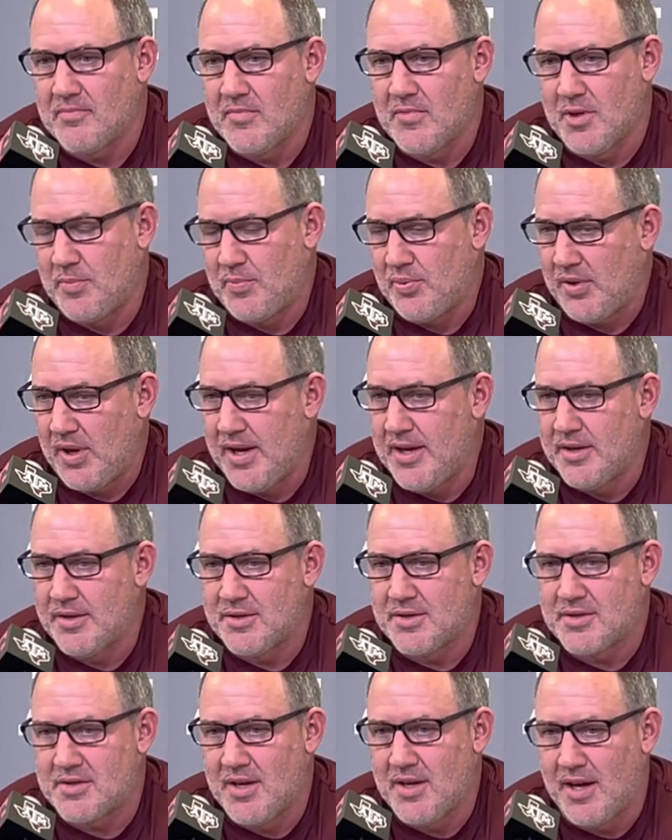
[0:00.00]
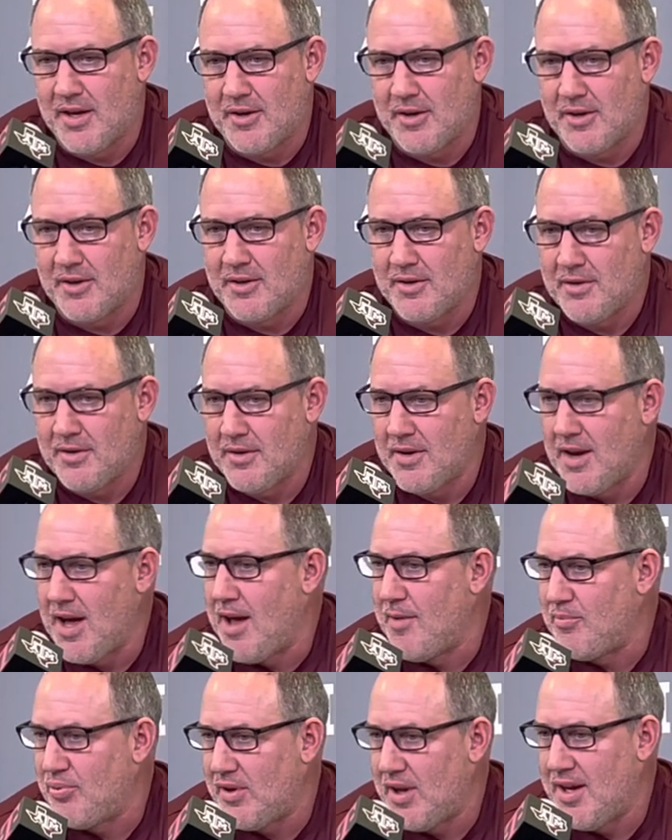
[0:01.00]
The players that are
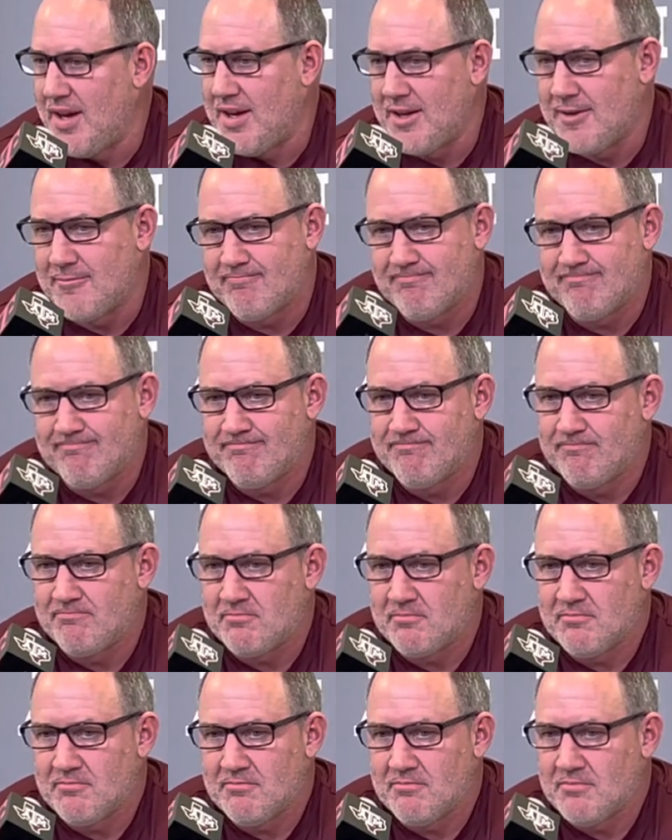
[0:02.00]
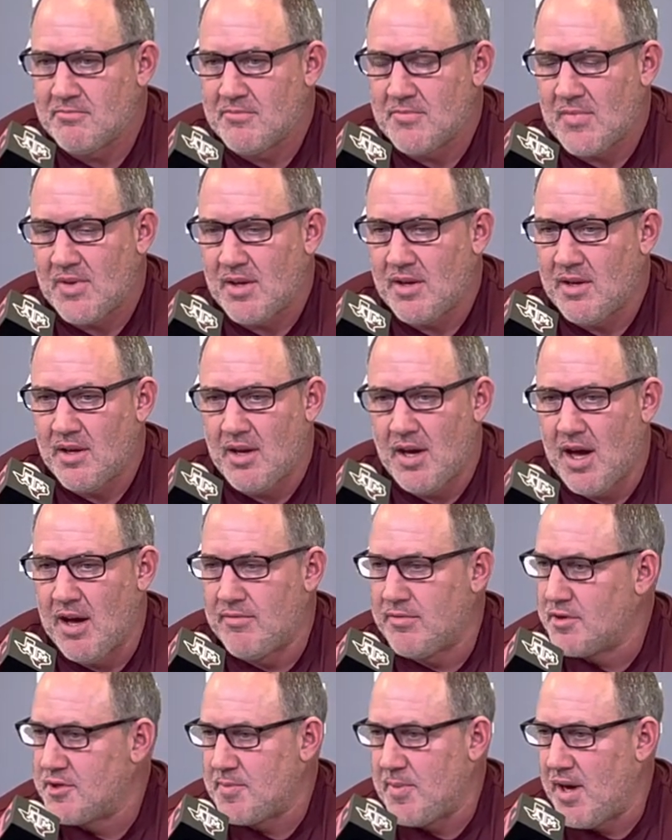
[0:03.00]
not playing
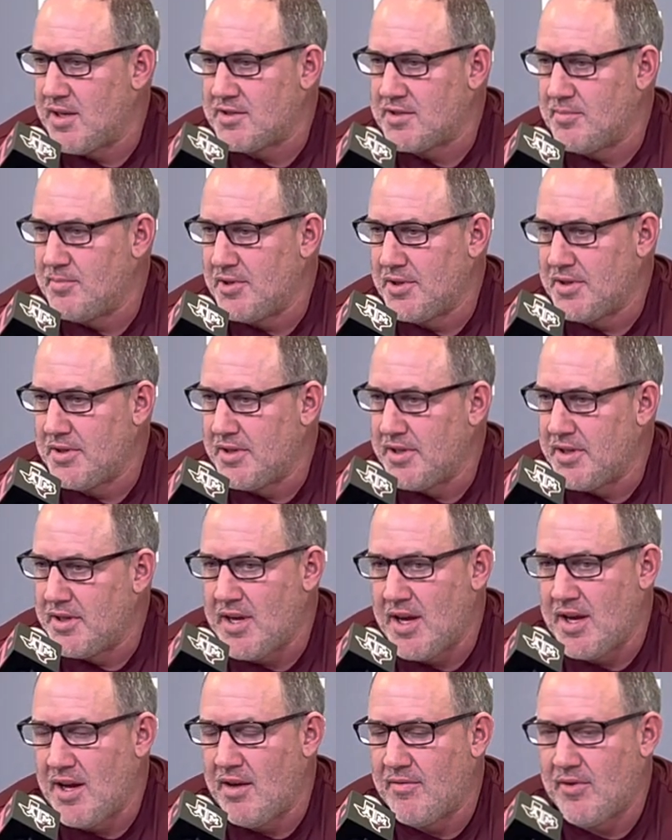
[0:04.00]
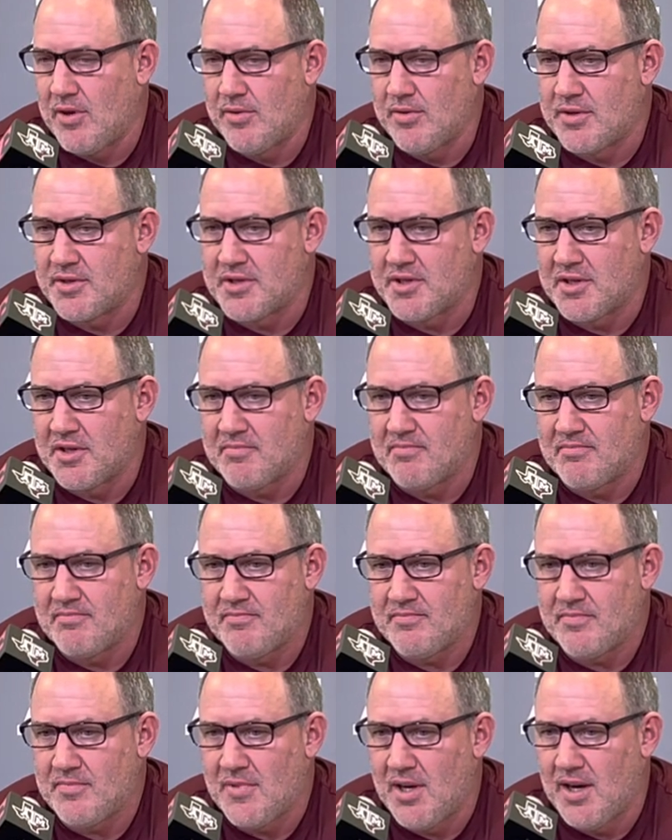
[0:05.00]
have responsibility. They have ownership.
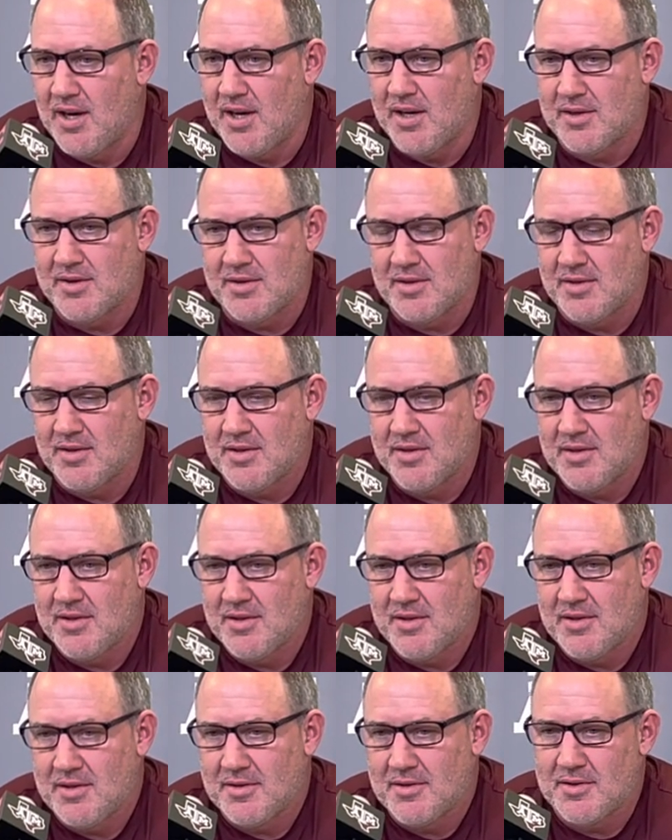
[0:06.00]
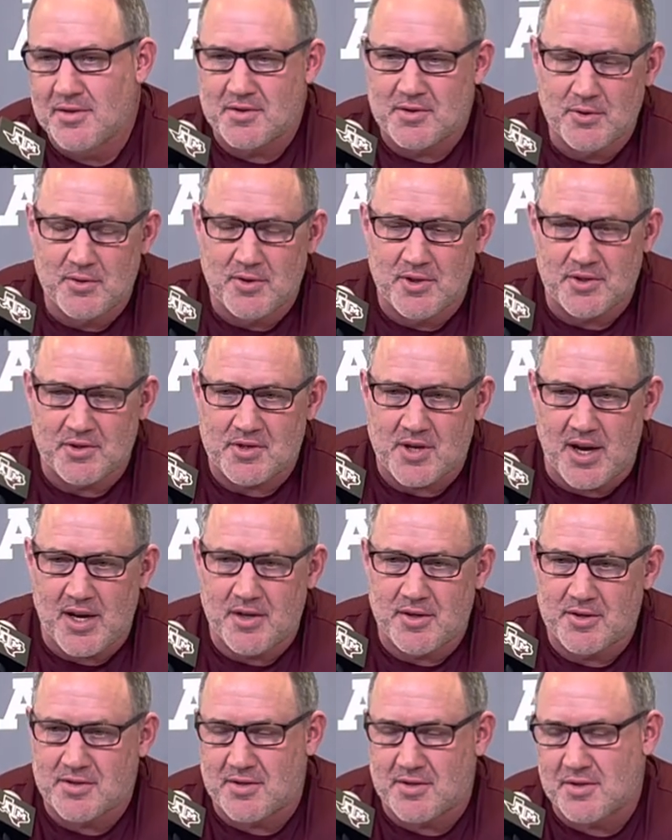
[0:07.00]
The student
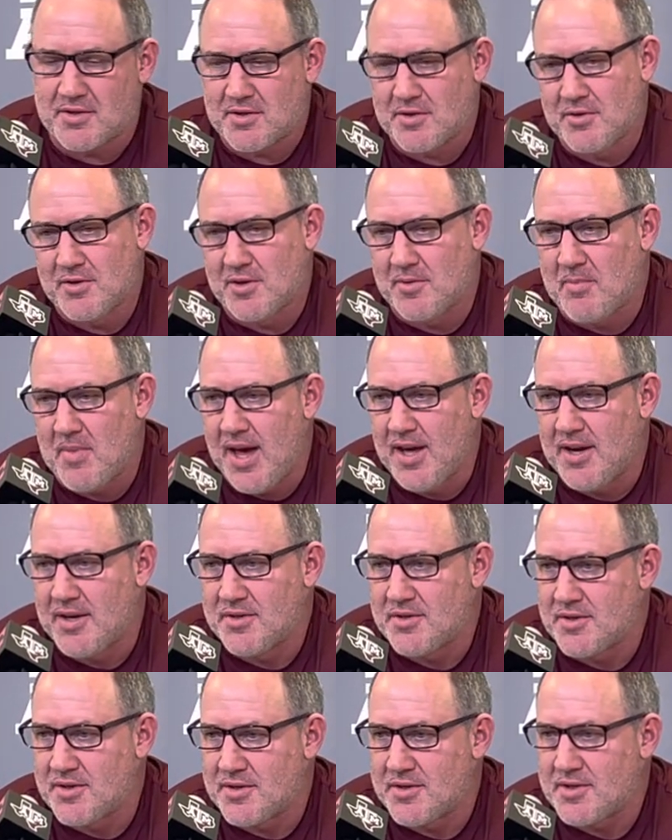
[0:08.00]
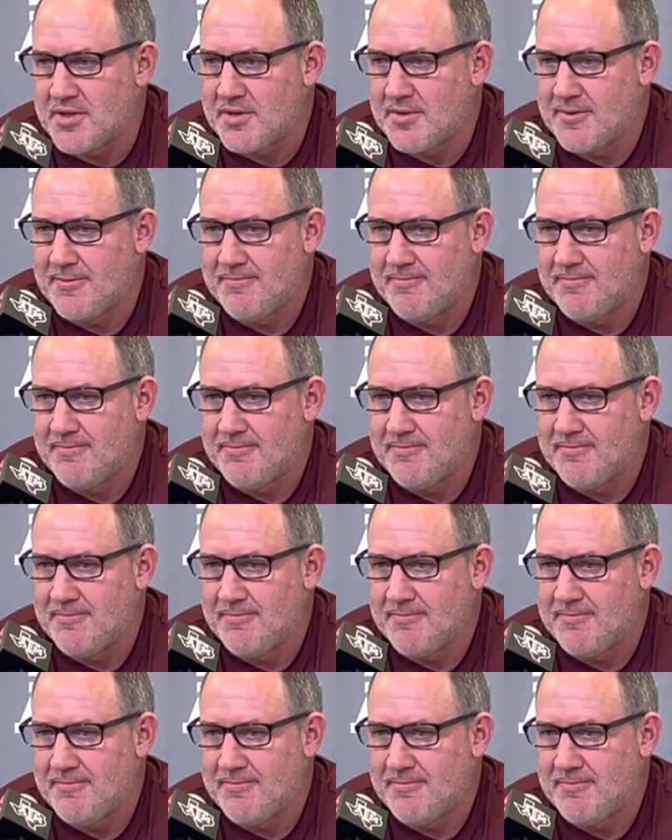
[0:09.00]
trainers, the student managers.